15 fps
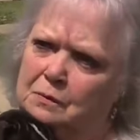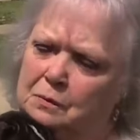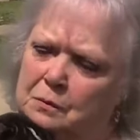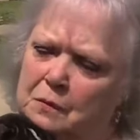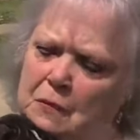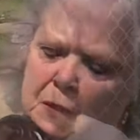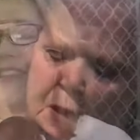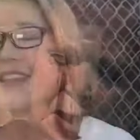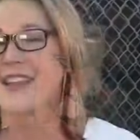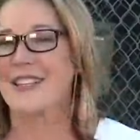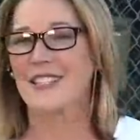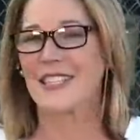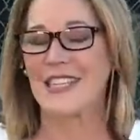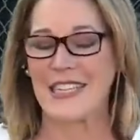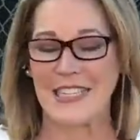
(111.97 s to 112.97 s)
I think
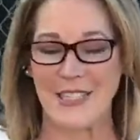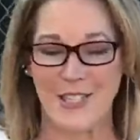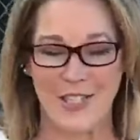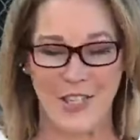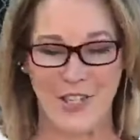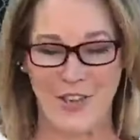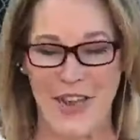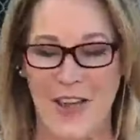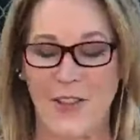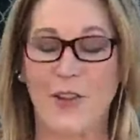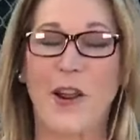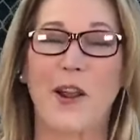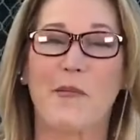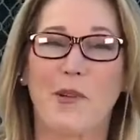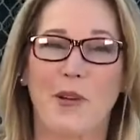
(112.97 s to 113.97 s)
she is, too. Now, the
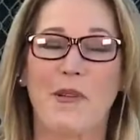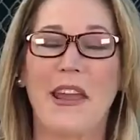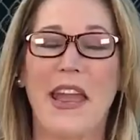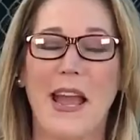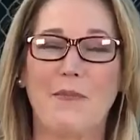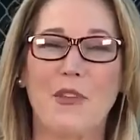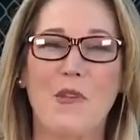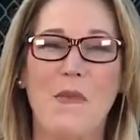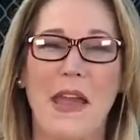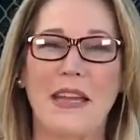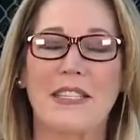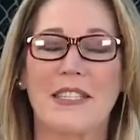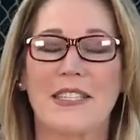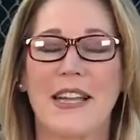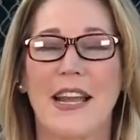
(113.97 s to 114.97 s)
Greater Birmingham
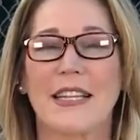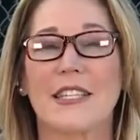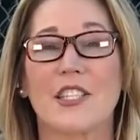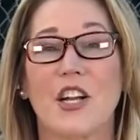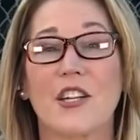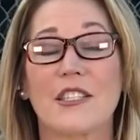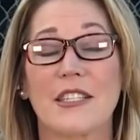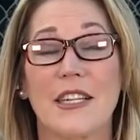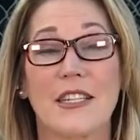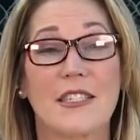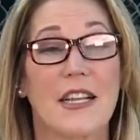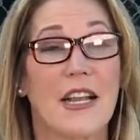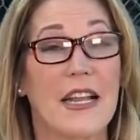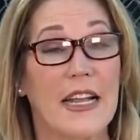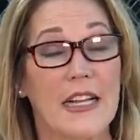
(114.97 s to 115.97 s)
Humane Society starts
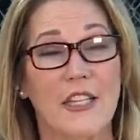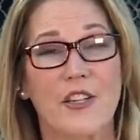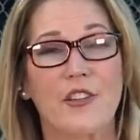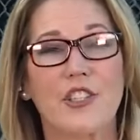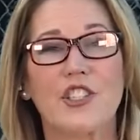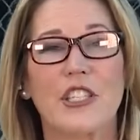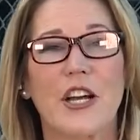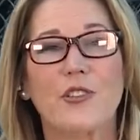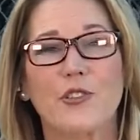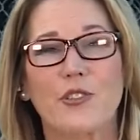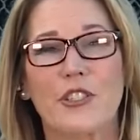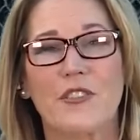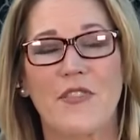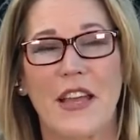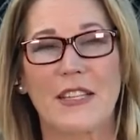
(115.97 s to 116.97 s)
its Clear the
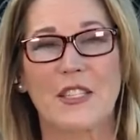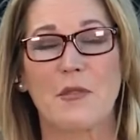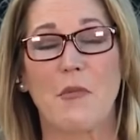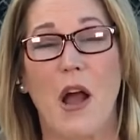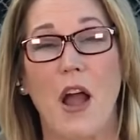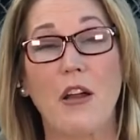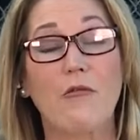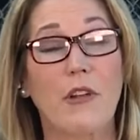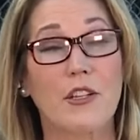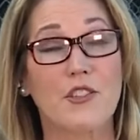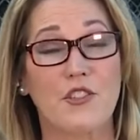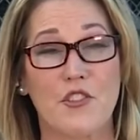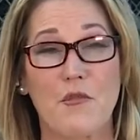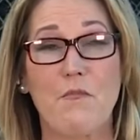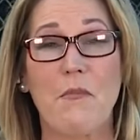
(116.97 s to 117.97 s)
Shelters event tomorrow. Runs
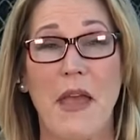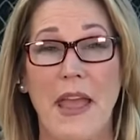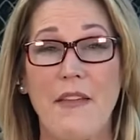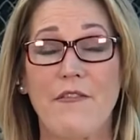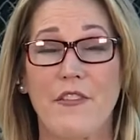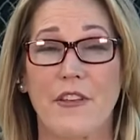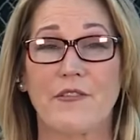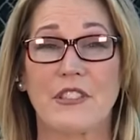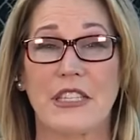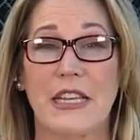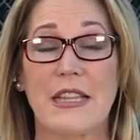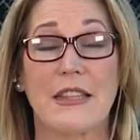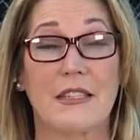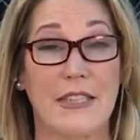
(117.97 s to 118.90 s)
through May 15th.